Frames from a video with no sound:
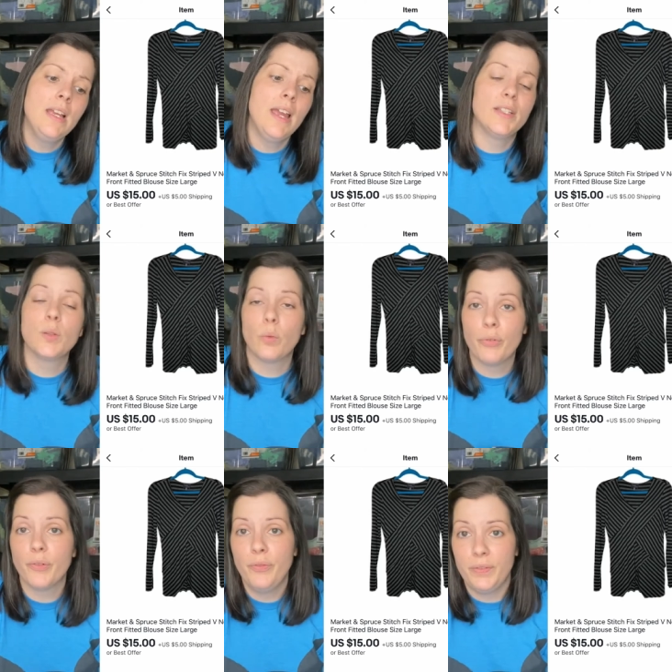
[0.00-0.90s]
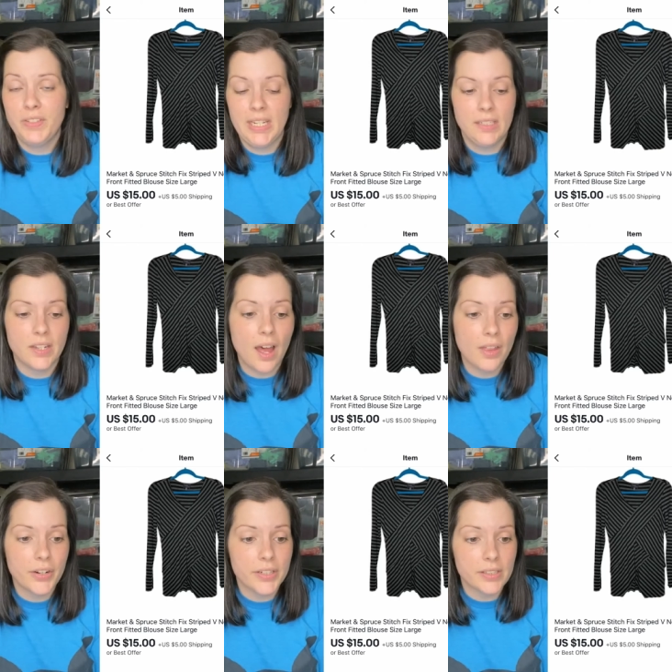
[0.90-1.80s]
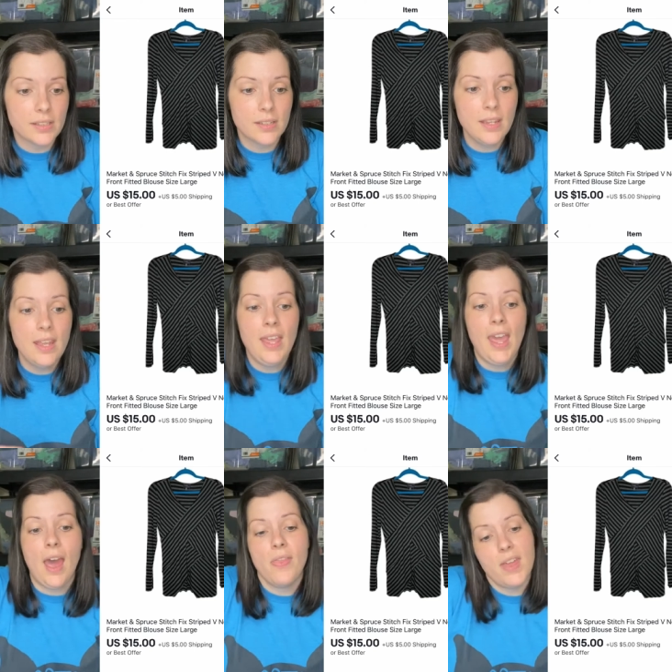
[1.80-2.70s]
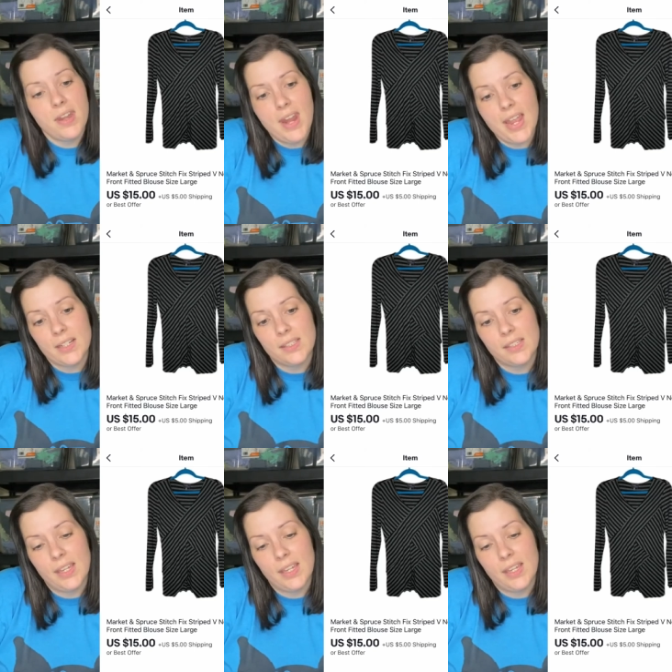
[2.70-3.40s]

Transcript: It sold for $15. And then next